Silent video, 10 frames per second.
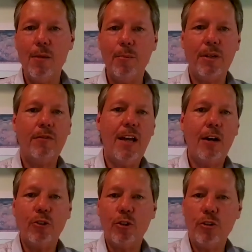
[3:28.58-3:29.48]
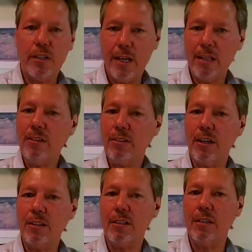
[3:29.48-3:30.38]
but have now turned against
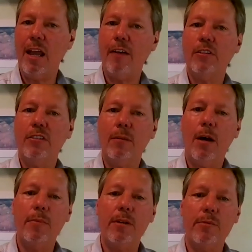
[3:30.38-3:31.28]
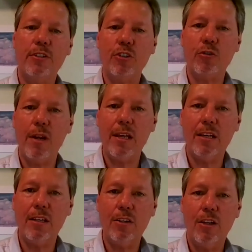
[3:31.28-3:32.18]
us and have to somehow be
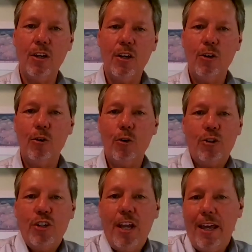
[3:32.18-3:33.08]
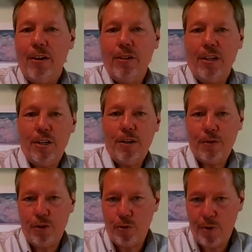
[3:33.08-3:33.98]
restrained or channeled in a
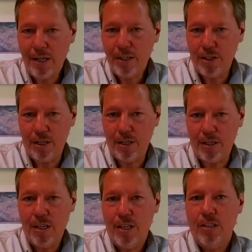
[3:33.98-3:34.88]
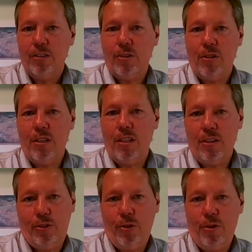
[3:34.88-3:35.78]
different direction, so
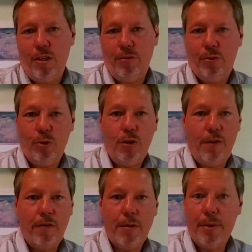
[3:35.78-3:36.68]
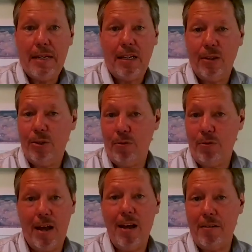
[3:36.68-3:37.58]
that sort of everybody can
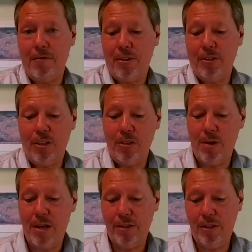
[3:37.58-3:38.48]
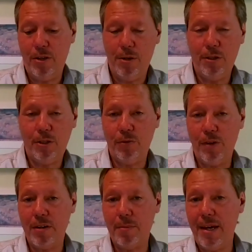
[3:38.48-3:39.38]
survive, because otherwise, it looks
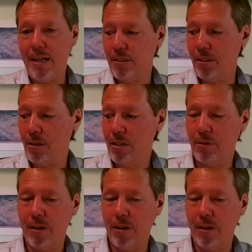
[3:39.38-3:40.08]
very bad in the long